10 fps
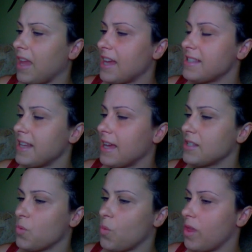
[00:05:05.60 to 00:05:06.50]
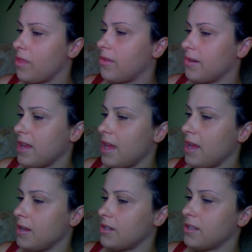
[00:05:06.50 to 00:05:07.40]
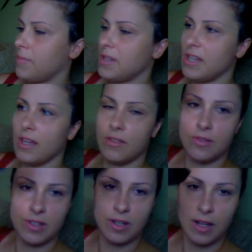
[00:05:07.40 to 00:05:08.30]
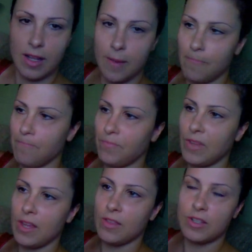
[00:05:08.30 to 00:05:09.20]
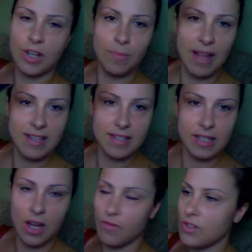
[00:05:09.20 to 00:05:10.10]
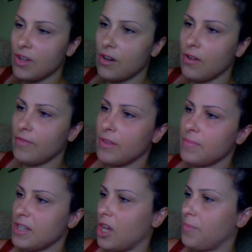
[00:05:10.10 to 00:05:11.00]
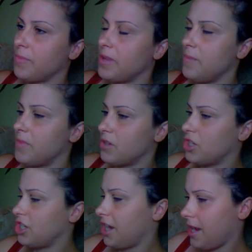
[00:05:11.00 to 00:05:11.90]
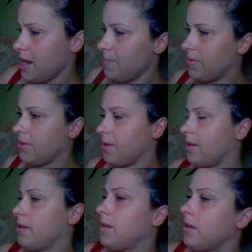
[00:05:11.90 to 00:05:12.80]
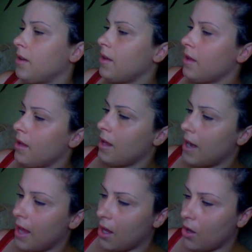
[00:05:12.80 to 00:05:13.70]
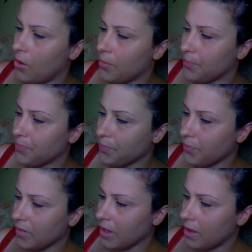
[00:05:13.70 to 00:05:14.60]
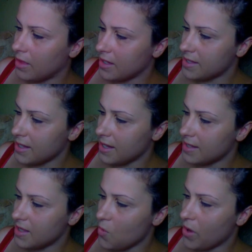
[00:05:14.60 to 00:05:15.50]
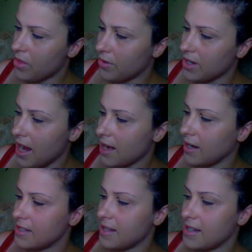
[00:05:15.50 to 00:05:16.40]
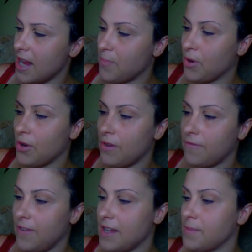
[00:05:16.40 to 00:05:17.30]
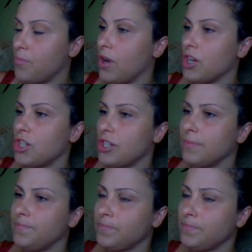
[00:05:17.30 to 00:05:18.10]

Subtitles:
SS130H. So let me take, there's little plastic covers on all of them to help them keep their shape. Now, this is the 138. It is a tapered face brush.